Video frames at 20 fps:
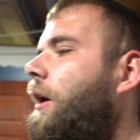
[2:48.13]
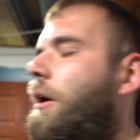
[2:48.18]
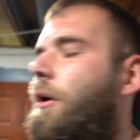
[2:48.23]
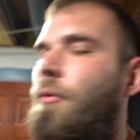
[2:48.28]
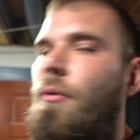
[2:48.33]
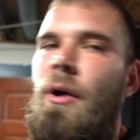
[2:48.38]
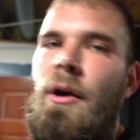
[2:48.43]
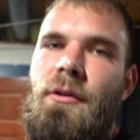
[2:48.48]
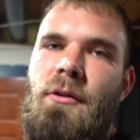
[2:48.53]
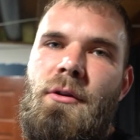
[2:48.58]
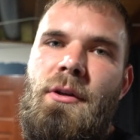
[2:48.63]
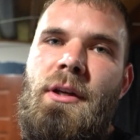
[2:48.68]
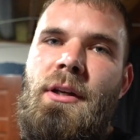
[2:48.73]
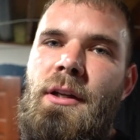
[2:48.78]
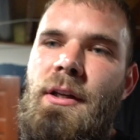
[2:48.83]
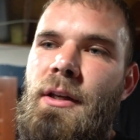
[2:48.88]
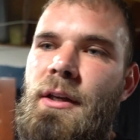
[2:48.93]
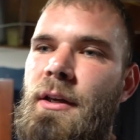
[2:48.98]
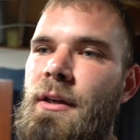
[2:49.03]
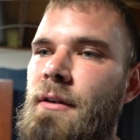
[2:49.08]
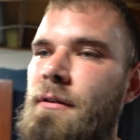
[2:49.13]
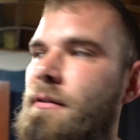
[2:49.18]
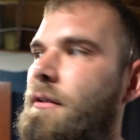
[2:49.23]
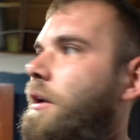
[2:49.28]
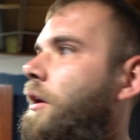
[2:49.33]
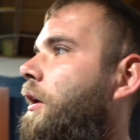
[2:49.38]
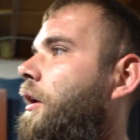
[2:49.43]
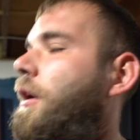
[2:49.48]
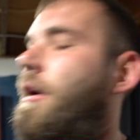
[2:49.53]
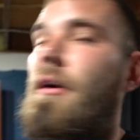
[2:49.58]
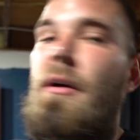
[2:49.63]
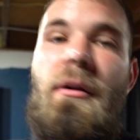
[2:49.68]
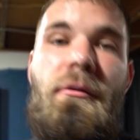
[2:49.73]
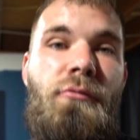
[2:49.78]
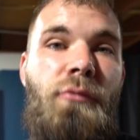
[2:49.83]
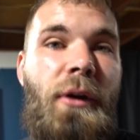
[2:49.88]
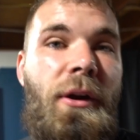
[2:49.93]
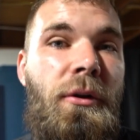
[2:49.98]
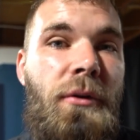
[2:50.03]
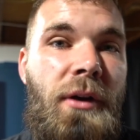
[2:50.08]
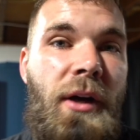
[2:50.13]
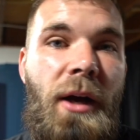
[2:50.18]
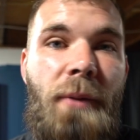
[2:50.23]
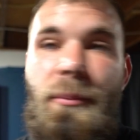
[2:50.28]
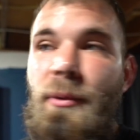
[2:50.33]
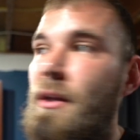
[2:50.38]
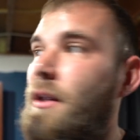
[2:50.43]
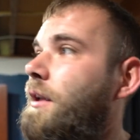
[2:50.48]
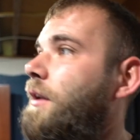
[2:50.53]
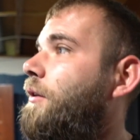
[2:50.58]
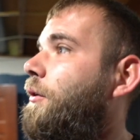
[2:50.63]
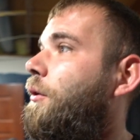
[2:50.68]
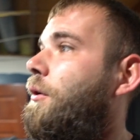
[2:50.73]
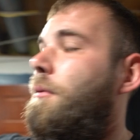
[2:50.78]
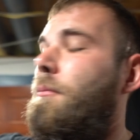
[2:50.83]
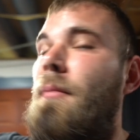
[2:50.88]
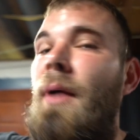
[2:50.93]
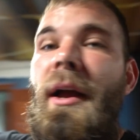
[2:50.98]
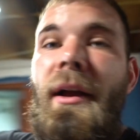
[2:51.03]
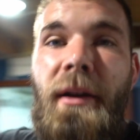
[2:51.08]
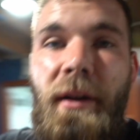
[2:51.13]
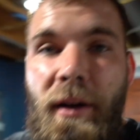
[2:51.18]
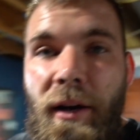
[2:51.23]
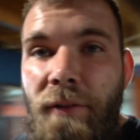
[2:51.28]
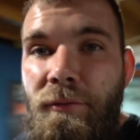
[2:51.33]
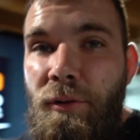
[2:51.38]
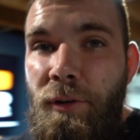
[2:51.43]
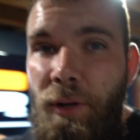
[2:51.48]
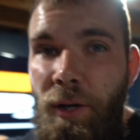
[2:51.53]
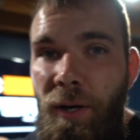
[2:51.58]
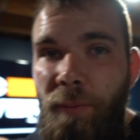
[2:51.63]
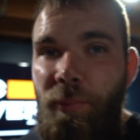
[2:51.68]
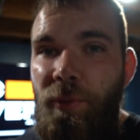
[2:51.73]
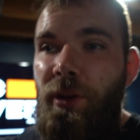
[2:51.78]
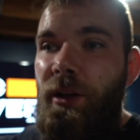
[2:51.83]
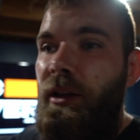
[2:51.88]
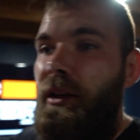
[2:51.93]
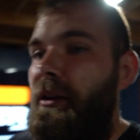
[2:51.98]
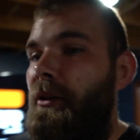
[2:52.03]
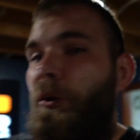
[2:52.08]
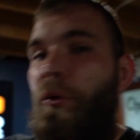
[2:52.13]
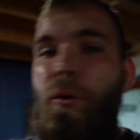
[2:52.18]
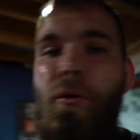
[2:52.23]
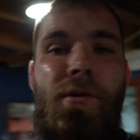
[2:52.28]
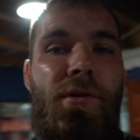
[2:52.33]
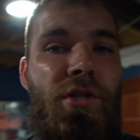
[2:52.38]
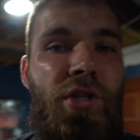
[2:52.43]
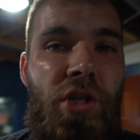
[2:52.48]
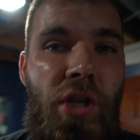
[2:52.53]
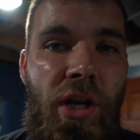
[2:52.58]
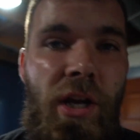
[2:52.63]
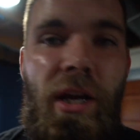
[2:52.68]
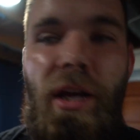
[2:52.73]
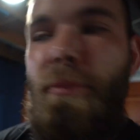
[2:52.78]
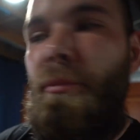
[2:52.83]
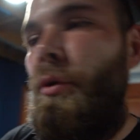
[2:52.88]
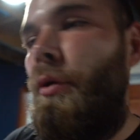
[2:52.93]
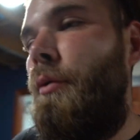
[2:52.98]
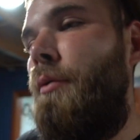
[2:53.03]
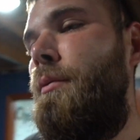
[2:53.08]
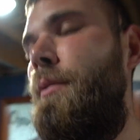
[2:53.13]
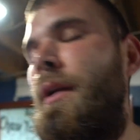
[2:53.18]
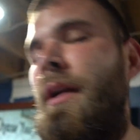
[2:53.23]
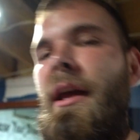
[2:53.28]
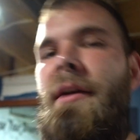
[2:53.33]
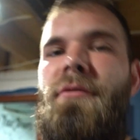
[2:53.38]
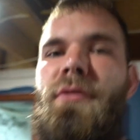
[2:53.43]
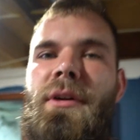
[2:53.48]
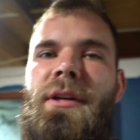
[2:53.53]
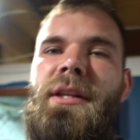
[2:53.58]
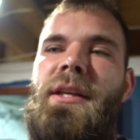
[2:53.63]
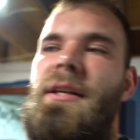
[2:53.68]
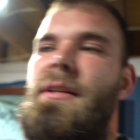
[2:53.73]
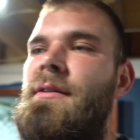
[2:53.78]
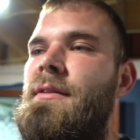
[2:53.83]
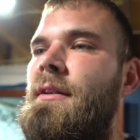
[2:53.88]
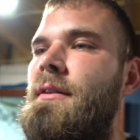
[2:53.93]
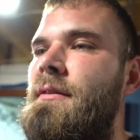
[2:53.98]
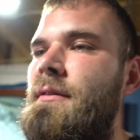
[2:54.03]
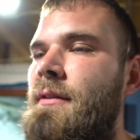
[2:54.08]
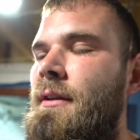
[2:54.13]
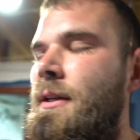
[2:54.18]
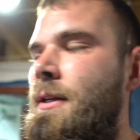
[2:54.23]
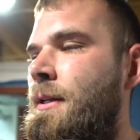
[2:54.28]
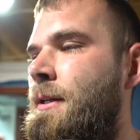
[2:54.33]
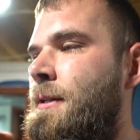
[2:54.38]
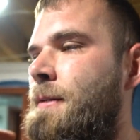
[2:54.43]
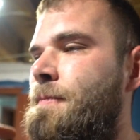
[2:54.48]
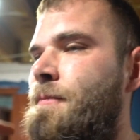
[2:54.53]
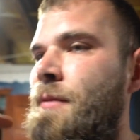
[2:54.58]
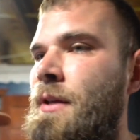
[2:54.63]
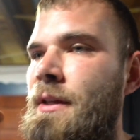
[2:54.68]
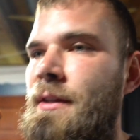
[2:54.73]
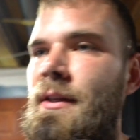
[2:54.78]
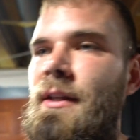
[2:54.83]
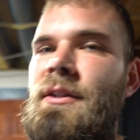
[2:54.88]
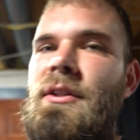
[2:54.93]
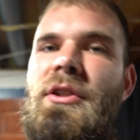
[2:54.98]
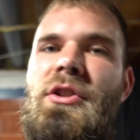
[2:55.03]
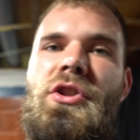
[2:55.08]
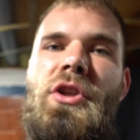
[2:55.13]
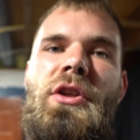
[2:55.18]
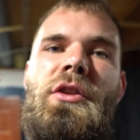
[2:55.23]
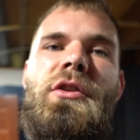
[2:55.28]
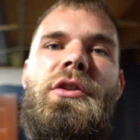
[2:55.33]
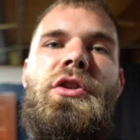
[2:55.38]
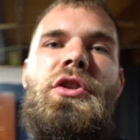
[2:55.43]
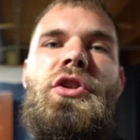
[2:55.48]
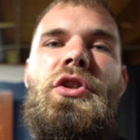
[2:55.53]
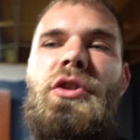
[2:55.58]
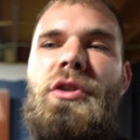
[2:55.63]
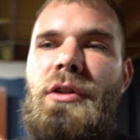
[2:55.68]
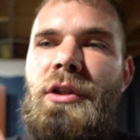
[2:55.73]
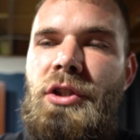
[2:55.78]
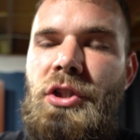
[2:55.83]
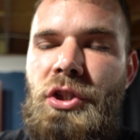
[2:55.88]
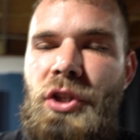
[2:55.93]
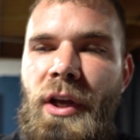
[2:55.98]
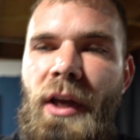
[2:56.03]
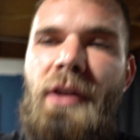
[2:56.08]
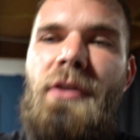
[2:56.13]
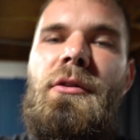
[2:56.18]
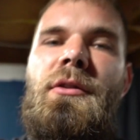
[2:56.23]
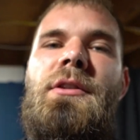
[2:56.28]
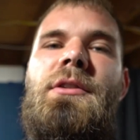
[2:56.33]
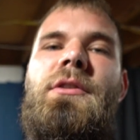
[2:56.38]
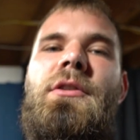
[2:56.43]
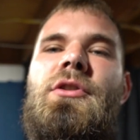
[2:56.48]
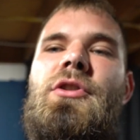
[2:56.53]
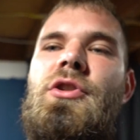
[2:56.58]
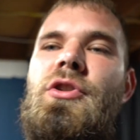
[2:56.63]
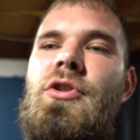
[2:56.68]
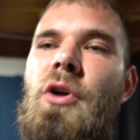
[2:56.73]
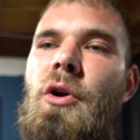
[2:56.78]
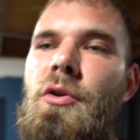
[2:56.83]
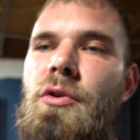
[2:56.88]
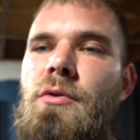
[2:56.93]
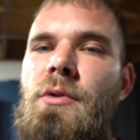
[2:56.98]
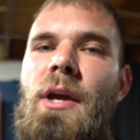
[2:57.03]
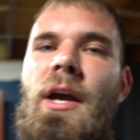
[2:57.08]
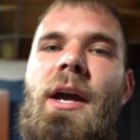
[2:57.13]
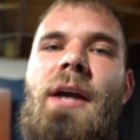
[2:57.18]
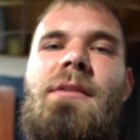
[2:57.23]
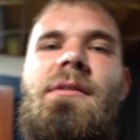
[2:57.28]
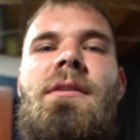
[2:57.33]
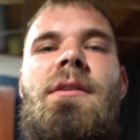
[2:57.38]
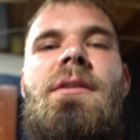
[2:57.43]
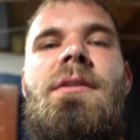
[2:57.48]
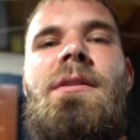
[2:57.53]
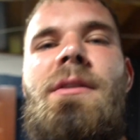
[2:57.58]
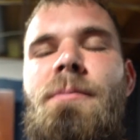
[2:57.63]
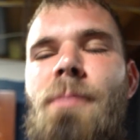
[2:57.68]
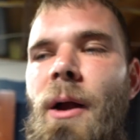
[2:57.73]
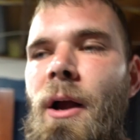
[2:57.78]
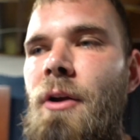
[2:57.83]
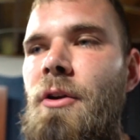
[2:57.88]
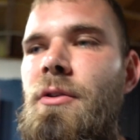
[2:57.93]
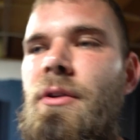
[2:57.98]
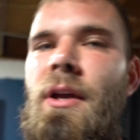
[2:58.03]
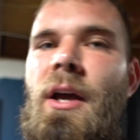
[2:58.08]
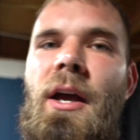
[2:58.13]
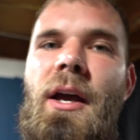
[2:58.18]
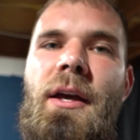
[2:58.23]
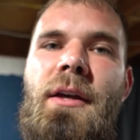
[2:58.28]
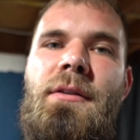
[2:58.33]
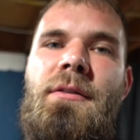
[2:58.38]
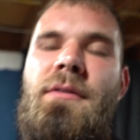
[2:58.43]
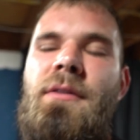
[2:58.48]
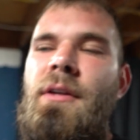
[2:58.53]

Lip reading: whether it is a rental company or a mic cover company or a gym or whatever it is. This is just this channel is to show you guys and inspire you guys